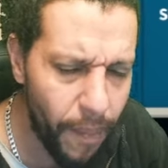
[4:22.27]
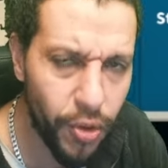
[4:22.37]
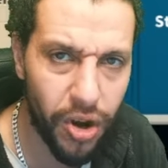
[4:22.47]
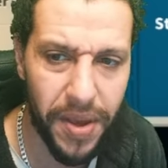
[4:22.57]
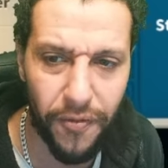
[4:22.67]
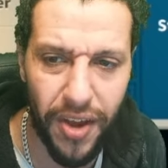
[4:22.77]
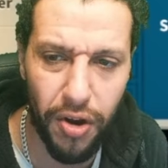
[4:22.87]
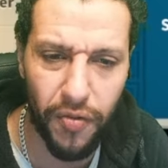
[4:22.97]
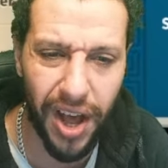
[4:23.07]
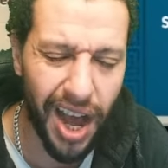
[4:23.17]
I'm not a big
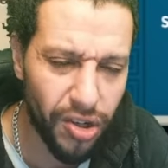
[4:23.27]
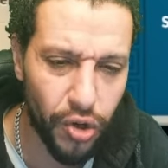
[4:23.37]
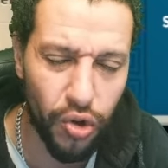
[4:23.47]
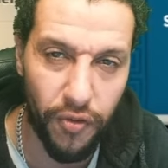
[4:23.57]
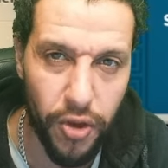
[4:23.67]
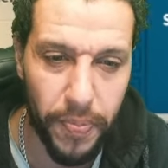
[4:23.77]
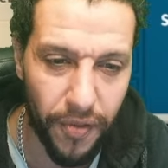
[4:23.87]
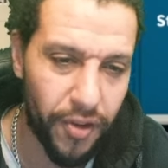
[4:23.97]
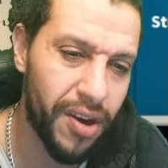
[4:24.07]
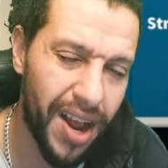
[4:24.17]
fan of it. I don't know if you
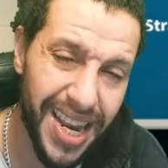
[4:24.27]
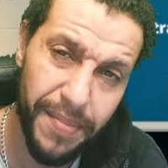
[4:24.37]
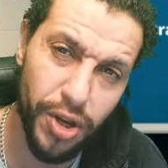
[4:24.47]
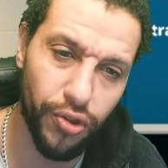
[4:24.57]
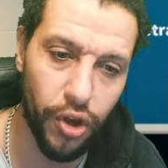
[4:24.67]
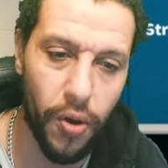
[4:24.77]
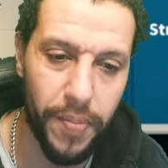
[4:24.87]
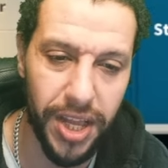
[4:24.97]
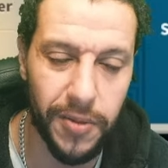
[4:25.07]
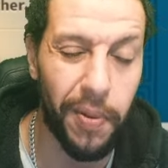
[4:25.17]
prefer it. Let me know in the
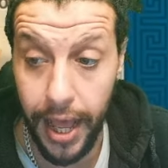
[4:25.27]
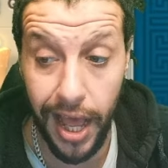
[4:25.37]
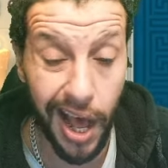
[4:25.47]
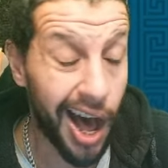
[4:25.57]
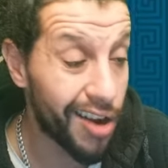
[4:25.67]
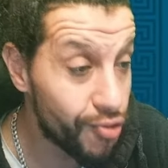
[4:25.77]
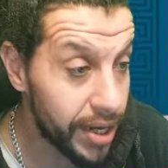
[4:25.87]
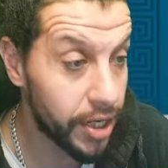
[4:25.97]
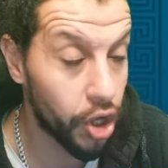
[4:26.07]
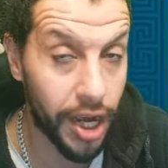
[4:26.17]
comments. I
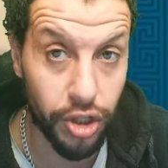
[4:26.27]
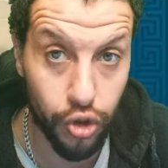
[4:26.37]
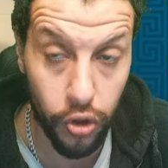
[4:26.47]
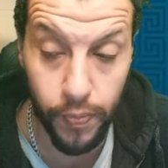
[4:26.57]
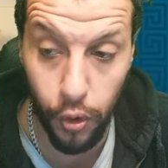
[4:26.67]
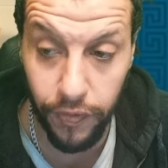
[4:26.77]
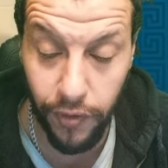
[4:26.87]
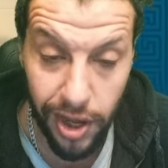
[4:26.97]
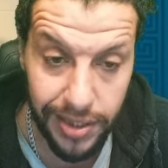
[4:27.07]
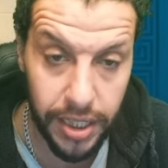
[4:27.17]
really like the dot
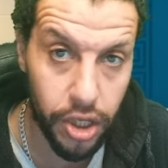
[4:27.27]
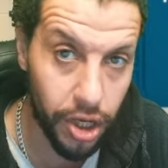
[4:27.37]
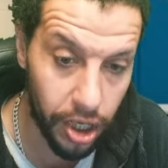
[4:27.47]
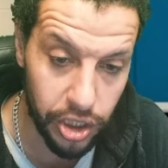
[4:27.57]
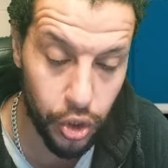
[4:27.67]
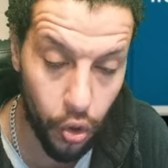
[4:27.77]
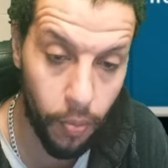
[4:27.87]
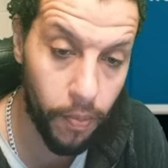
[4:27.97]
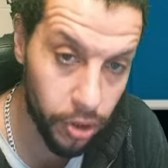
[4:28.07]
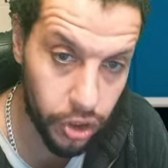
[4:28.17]
mode fighting. You guys
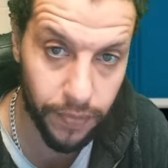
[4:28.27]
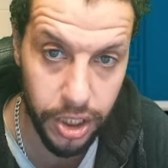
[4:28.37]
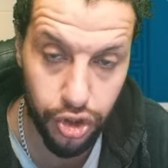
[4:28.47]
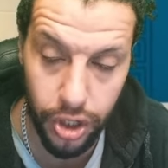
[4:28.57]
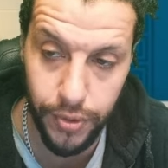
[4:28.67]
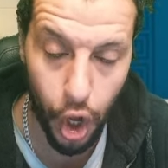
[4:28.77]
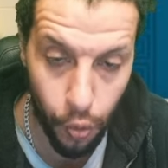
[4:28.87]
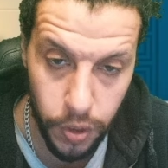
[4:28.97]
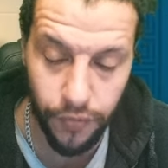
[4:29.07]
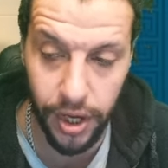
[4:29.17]
know most of my streams
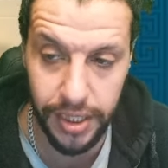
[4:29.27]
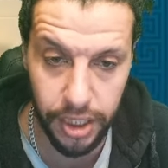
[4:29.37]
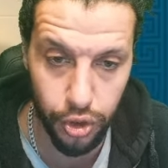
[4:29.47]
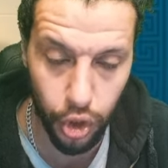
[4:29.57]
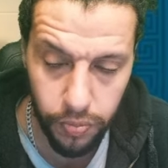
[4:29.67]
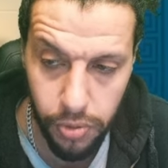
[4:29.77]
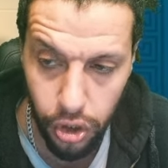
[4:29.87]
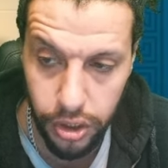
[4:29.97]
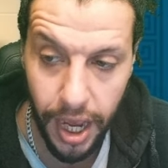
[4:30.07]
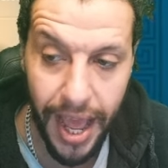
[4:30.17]
are always fighting in dot
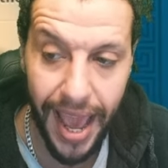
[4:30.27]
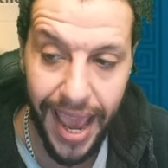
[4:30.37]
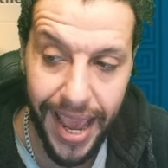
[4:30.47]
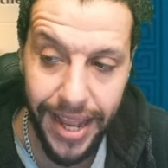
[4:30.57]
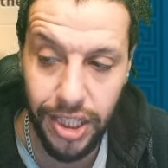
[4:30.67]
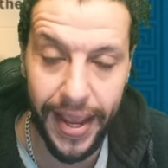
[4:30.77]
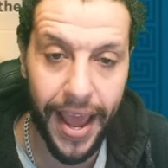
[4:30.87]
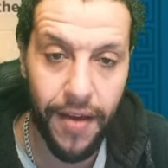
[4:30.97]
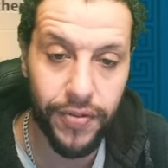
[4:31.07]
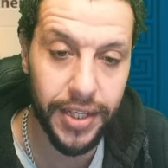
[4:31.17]
mode. And
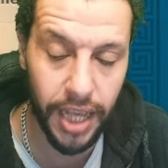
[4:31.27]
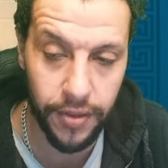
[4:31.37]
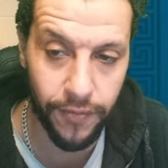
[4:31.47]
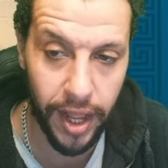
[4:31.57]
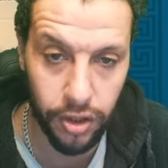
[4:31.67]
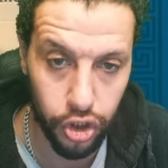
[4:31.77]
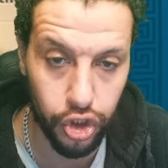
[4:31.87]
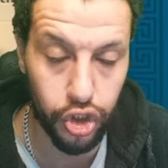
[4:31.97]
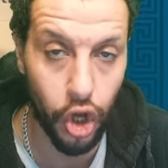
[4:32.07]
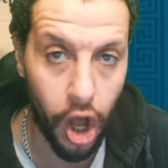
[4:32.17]
to have this
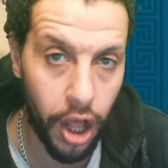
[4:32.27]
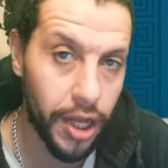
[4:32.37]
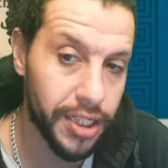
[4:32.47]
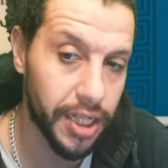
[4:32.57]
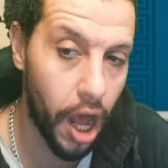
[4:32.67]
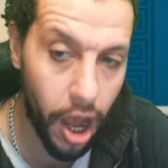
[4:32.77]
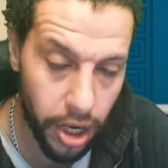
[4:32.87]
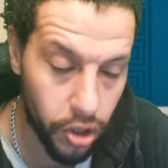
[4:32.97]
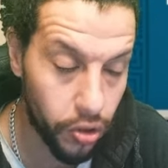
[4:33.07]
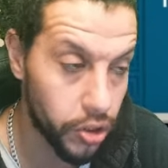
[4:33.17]
advantage to hide the
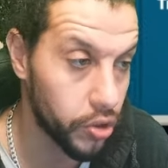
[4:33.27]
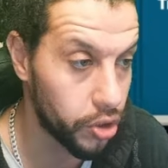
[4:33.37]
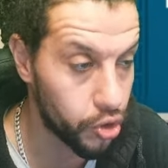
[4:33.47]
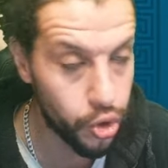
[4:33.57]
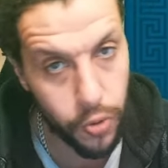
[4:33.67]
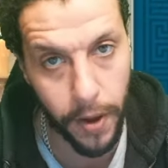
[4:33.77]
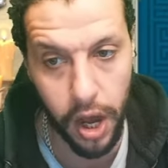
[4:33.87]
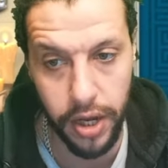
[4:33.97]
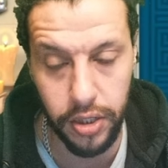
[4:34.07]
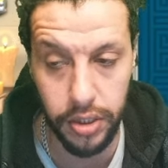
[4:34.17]
icons or the
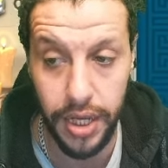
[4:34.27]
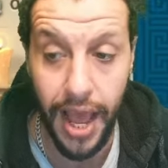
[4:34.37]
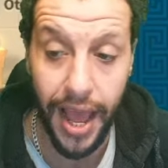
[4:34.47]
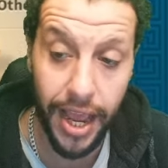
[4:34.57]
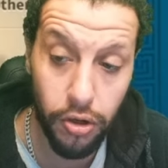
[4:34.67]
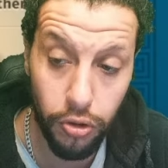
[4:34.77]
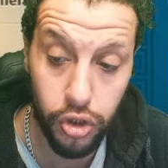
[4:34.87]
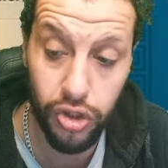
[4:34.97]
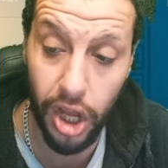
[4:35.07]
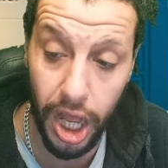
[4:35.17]
troop icons, and
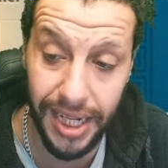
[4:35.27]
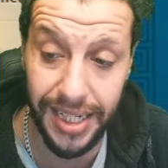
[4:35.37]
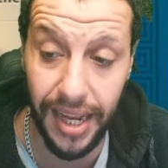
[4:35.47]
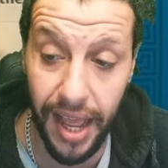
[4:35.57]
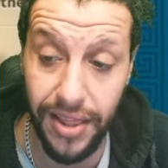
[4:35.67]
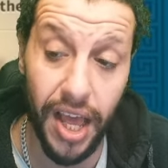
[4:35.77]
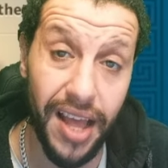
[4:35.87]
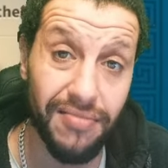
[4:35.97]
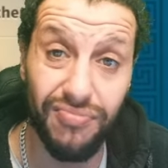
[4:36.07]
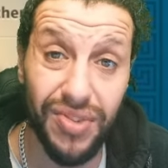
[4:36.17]
also to hide
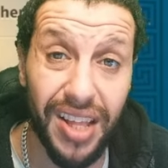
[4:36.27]
the